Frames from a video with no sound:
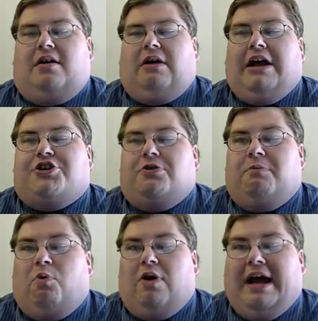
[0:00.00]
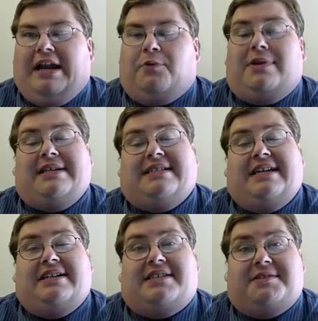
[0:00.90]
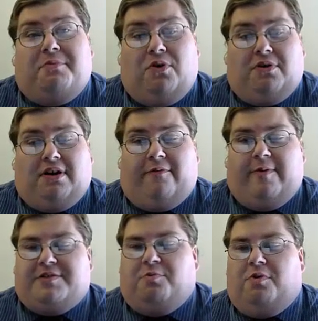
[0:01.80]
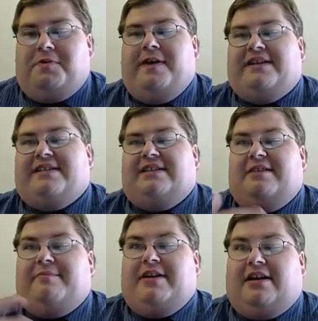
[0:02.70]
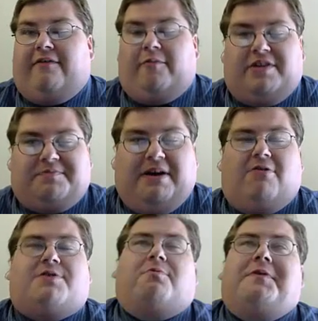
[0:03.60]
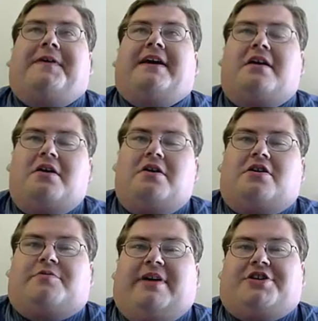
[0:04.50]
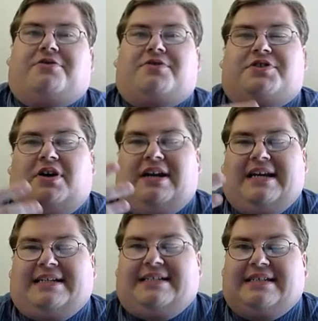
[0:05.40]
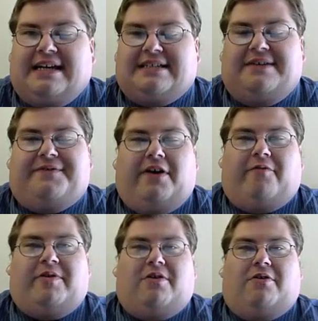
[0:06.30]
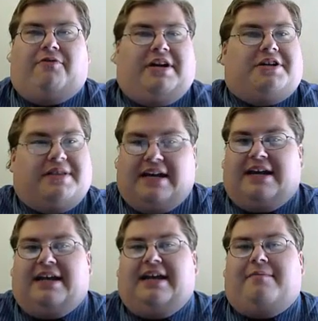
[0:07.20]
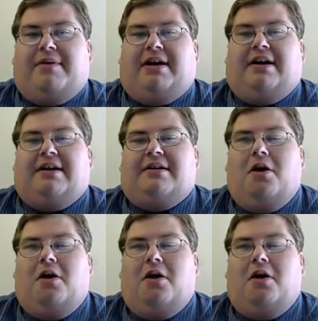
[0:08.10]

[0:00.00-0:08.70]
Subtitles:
I should more adequately say small government. It's one thing to limit a government's power. It's one thing to make sure there's not excessive government overreach. That I can get behind.